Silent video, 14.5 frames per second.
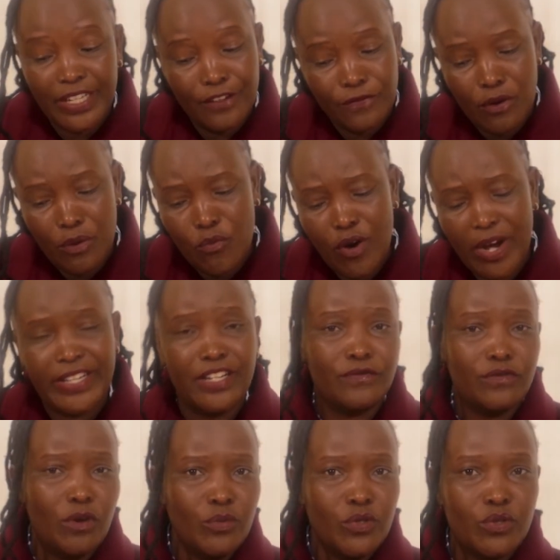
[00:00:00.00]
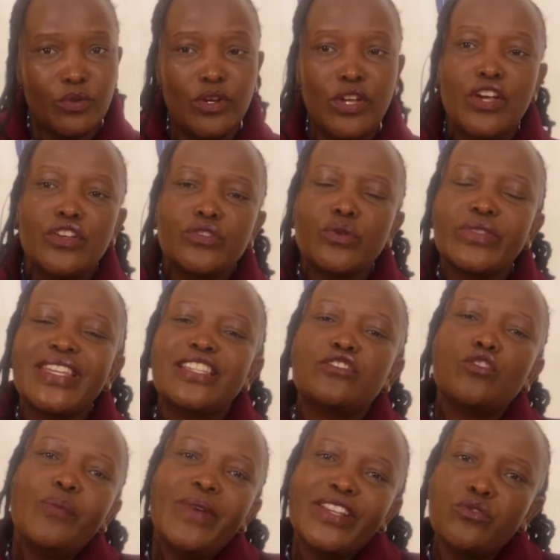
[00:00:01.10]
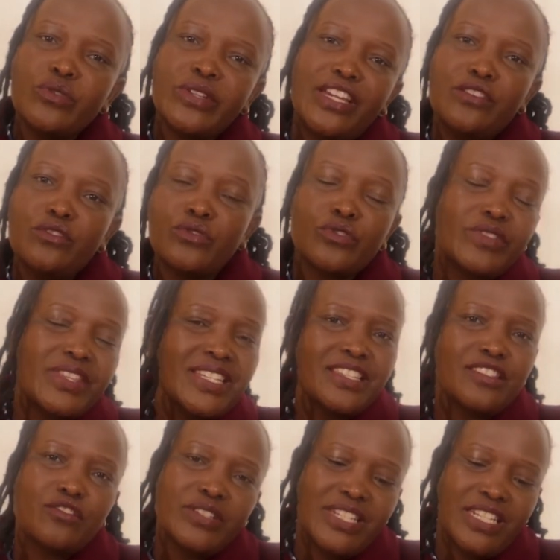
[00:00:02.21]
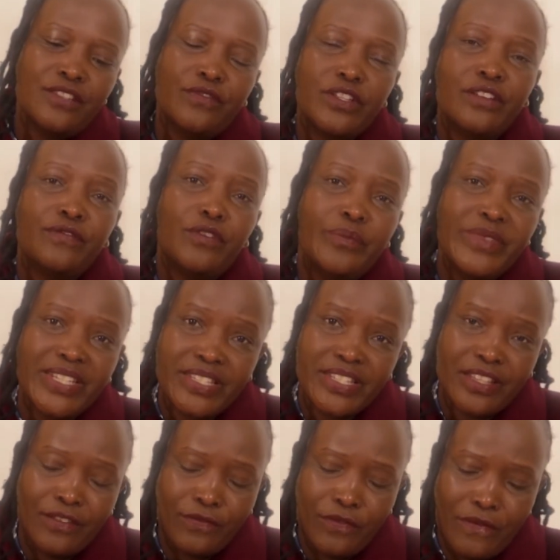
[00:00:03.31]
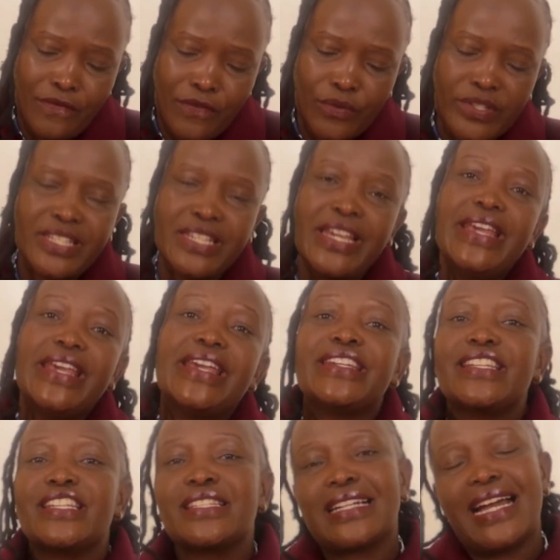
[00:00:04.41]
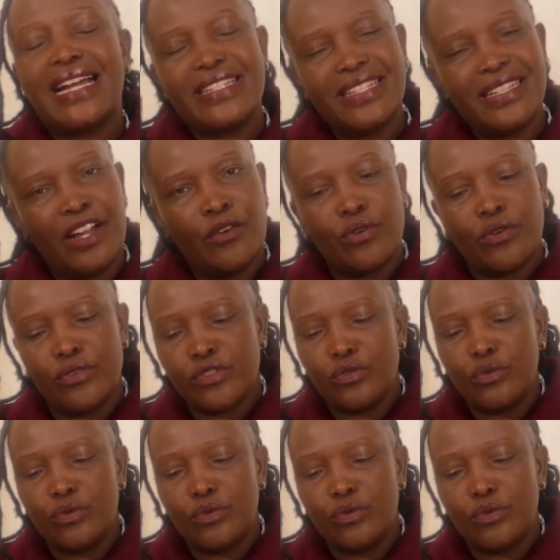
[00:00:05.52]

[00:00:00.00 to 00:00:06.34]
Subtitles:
Form 1 and Form 2. So there's so much you can do. So this is not just for the Form 3s and the Form 4s. It is cutting across.